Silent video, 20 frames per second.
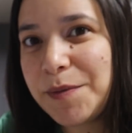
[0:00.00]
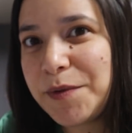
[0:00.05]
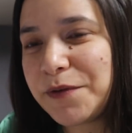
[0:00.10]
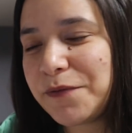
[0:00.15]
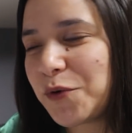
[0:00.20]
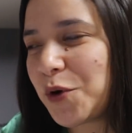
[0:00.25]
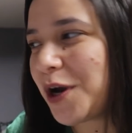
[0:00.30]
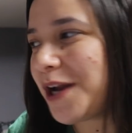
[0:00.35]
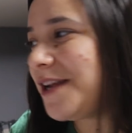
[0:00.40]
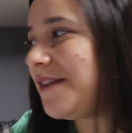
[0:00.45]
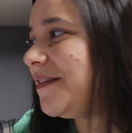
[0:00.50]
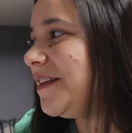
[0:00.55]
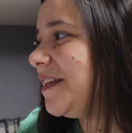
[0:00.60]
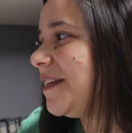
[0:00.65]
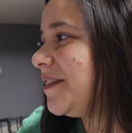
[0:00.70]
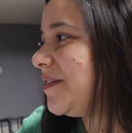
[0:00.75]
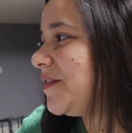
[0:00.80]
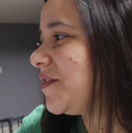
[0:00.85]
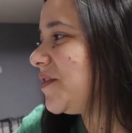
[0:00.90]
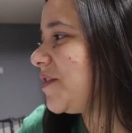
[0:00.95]
before I even
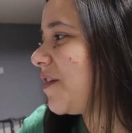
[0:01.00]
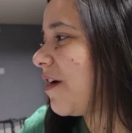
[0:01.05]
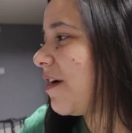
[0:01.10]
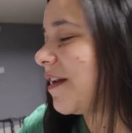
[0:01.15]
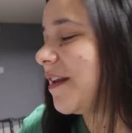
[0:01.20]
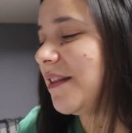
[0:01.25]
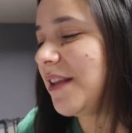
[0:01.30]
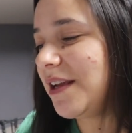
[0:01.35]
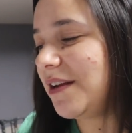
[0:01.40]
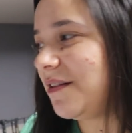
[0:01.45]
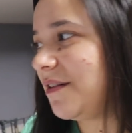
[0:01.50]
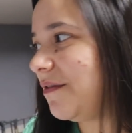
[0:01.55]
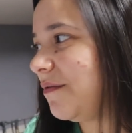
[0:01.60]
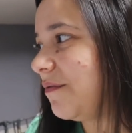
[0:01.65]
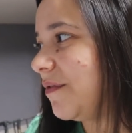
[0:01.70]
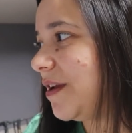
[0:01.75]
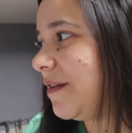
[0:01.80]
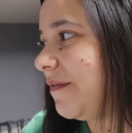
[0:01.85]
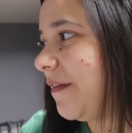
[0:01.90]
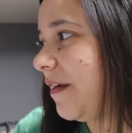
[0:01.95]
get started like
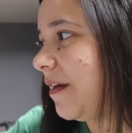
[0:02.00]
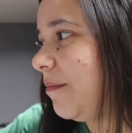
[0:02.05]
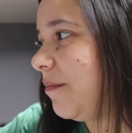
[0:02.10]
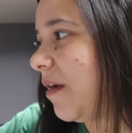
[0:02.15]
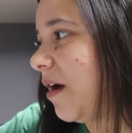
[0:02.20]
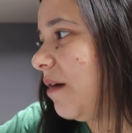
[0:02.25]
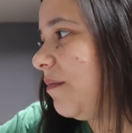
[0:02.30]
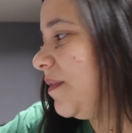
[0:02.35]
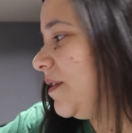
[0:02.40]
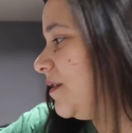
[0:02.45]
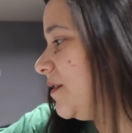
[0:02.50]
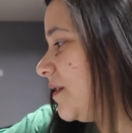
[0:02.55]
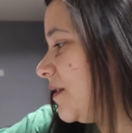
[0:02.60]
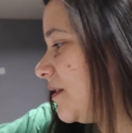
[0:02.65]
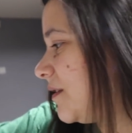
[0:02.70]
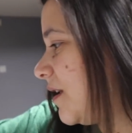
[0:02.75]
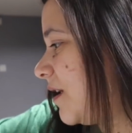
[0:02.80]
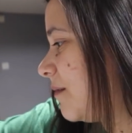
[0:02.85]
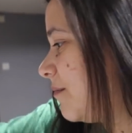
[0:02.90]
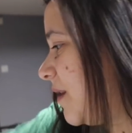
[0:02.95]
refilling bobbins
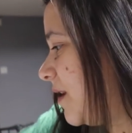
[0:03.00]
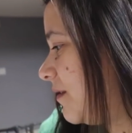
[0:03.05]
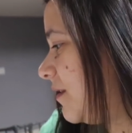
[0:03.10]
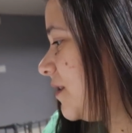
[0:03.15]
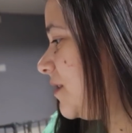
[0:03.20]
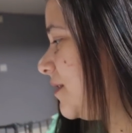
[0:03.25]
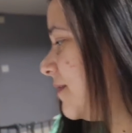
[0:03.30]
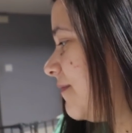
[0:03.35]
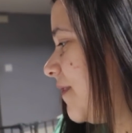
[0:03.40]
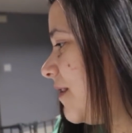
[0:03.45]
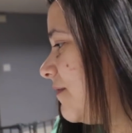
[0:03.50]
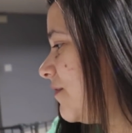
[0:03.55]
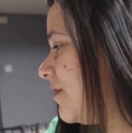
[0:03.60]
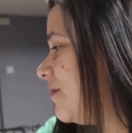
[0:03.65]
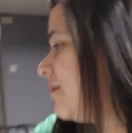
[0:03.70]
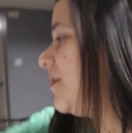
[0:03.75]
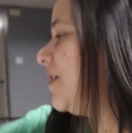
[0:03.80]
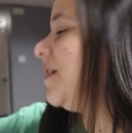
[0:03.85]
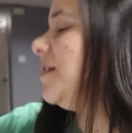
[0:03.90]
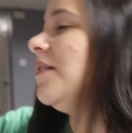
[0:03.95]
is like my least
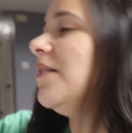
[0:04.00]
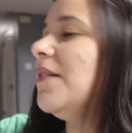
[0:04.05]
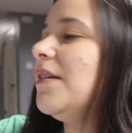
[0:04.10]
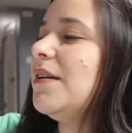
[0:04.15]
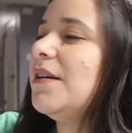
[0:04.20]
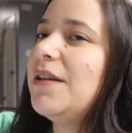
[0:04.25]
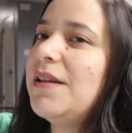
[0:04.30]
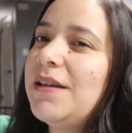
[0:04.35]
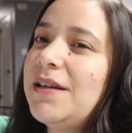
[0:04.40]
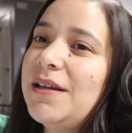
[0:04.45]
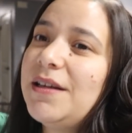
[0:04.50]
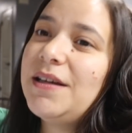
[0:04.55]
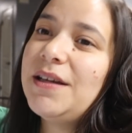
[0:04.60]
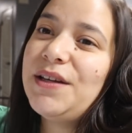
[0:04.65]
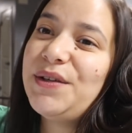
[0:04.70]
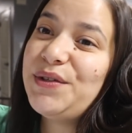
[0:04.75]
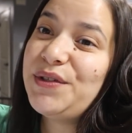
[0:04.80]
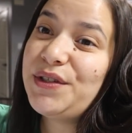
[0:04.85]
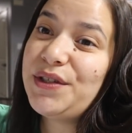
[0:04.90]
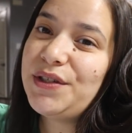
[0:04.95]
favorite thing
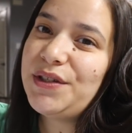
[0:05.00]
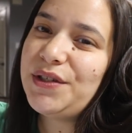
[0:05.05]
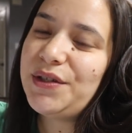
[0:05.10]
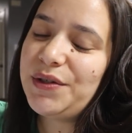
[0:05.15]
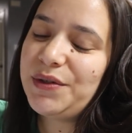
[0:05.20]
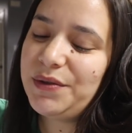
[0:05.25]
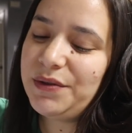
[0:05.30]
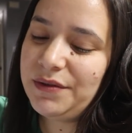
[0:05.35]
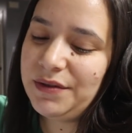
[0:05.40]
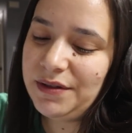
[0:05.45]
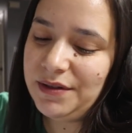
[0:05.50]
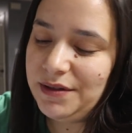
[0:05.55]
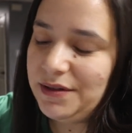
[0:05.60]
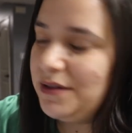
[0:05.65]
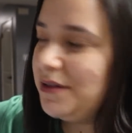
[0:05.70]
to do